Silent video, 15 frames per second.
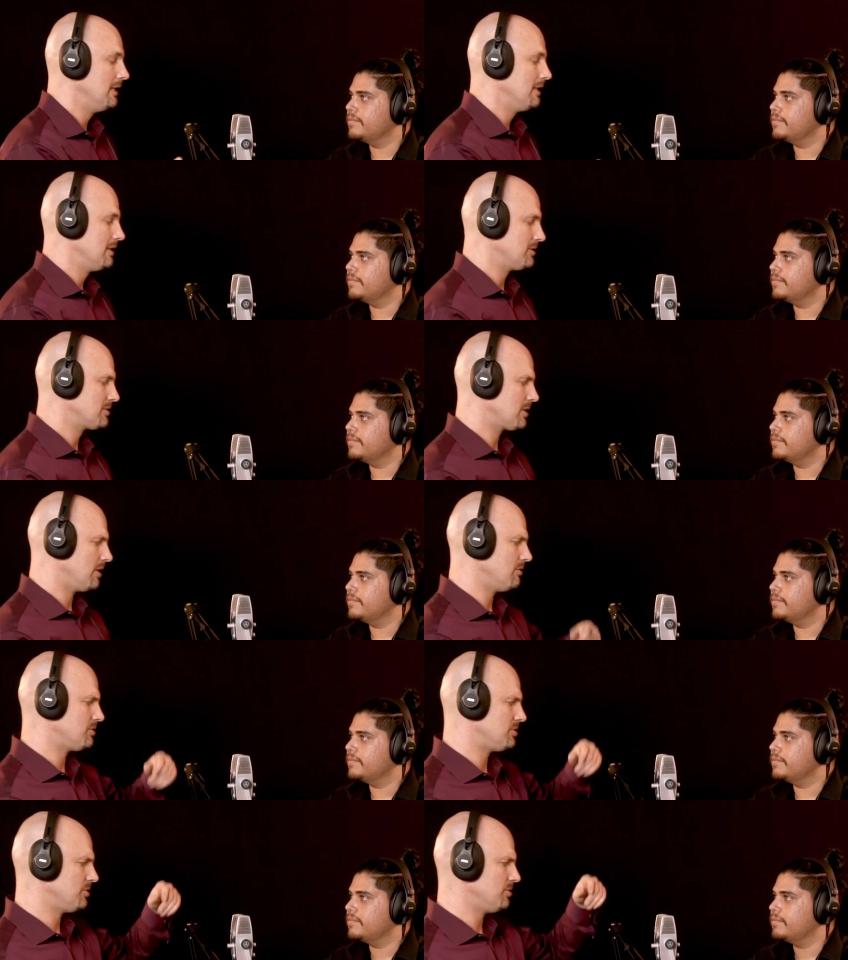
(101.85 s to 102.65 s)
Speaker 1: Let's
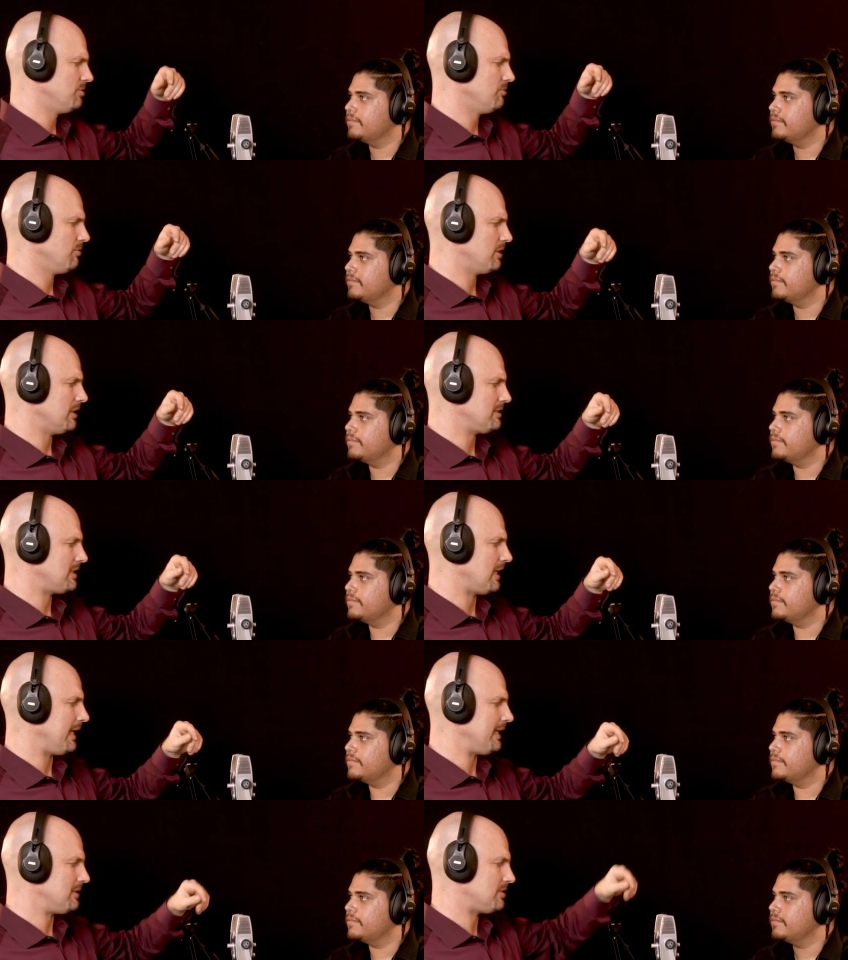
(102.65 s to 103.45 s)
go to the
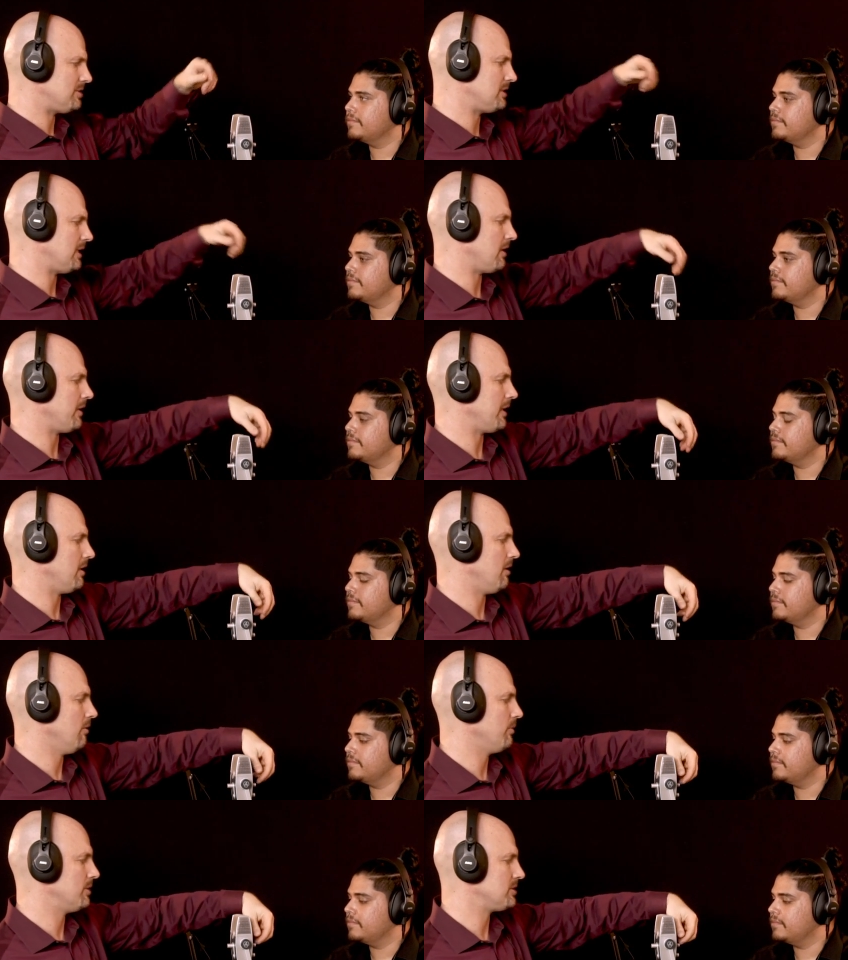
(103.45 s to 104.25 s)
tight
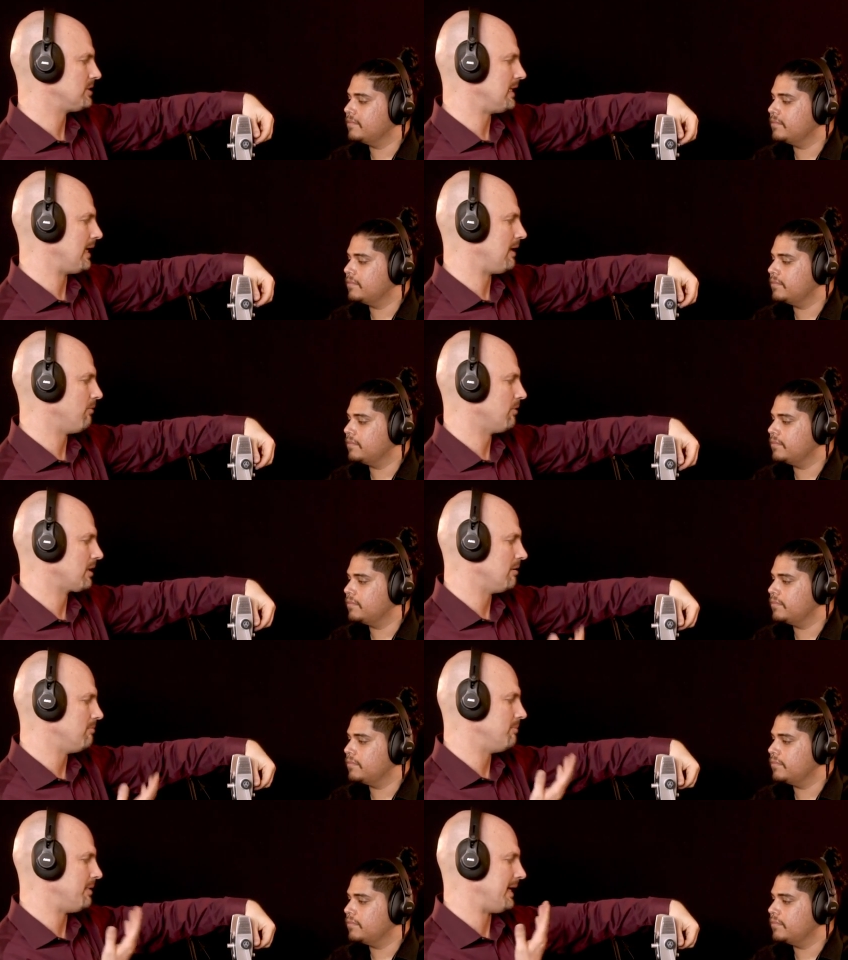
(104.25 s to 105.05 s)
stereo, which now will
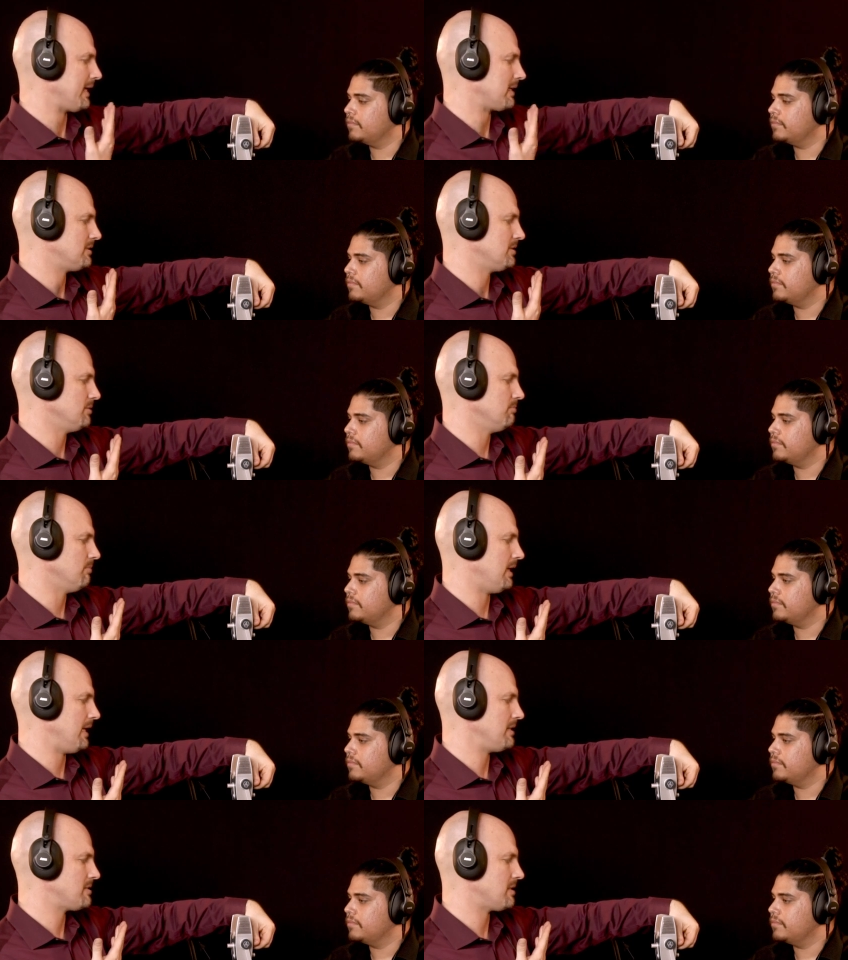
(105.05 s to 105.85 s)
come back to
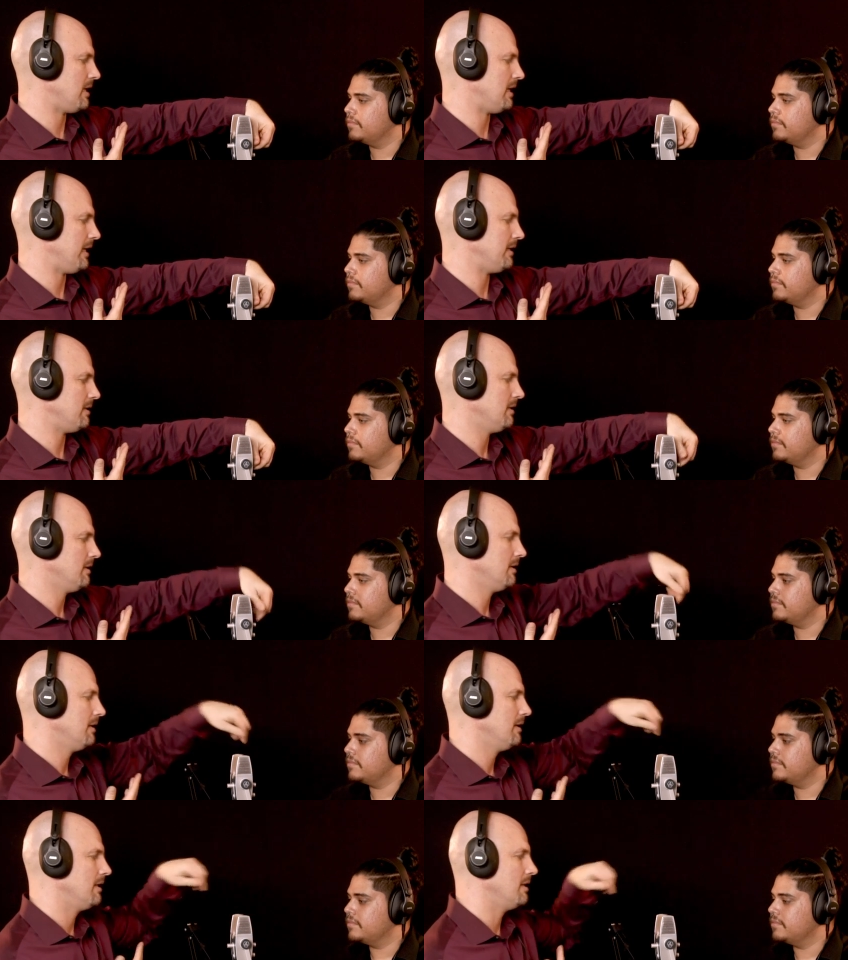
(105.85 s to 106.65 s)
my side.
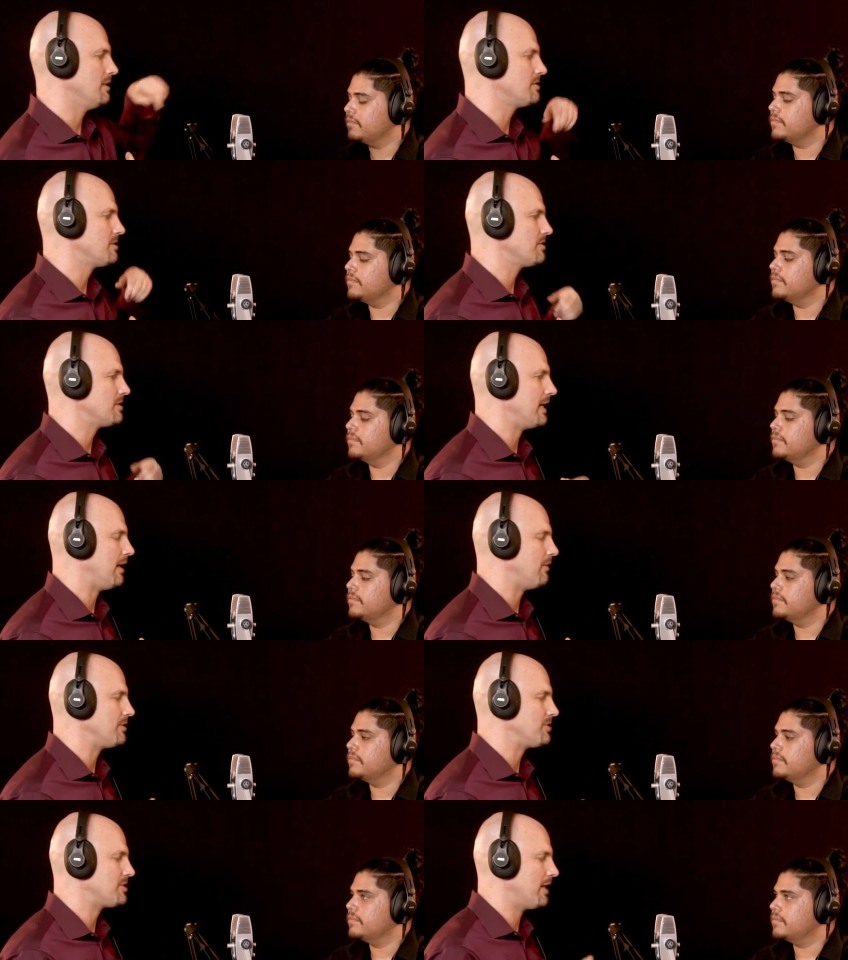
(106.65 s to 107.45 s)
This is
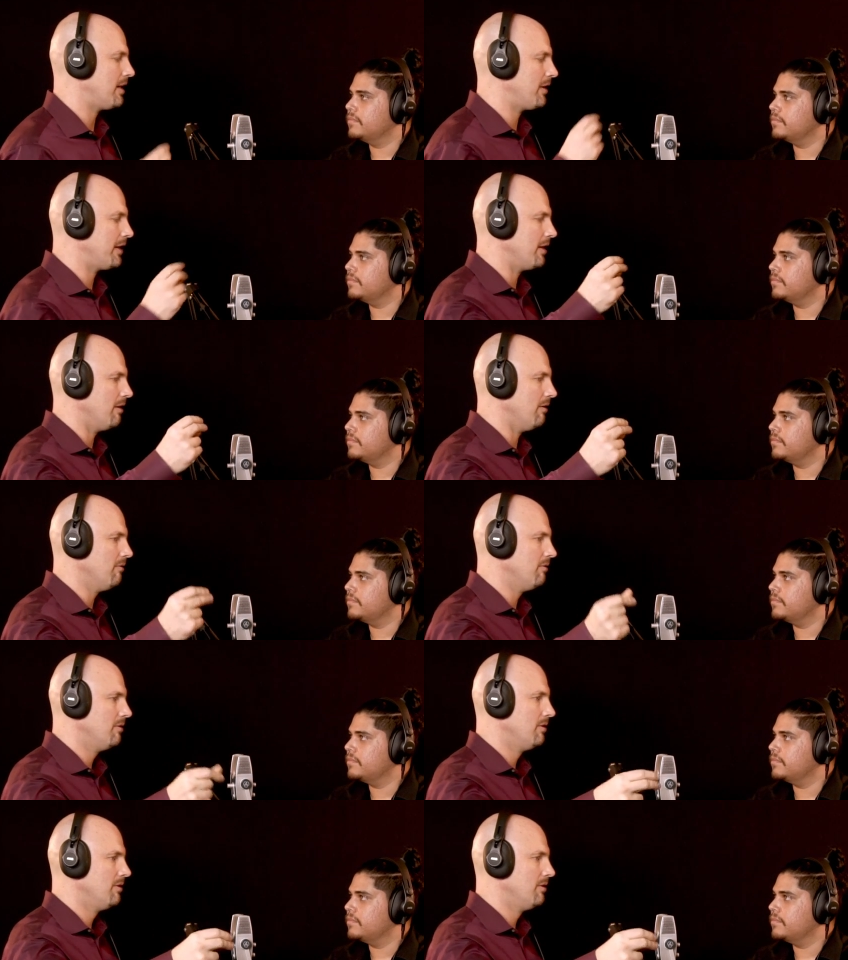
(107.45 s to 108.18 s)
now in stereo.